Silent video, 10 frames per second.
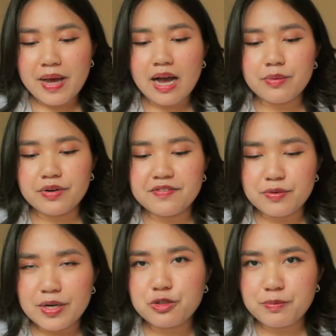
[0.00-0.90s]
power of a
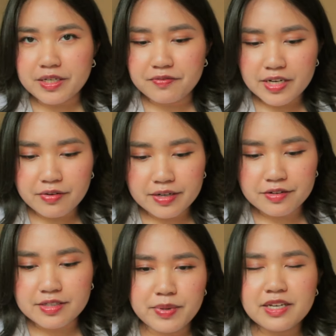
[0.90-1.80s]
retrospective
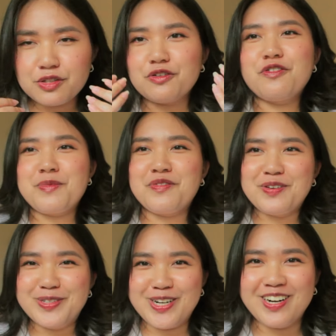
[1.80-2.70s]
narrator, because they're from the
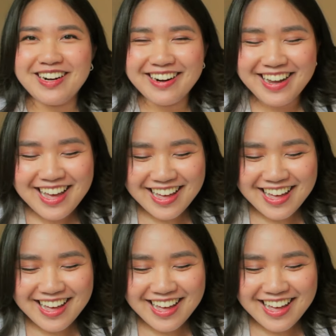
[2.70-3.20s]
future,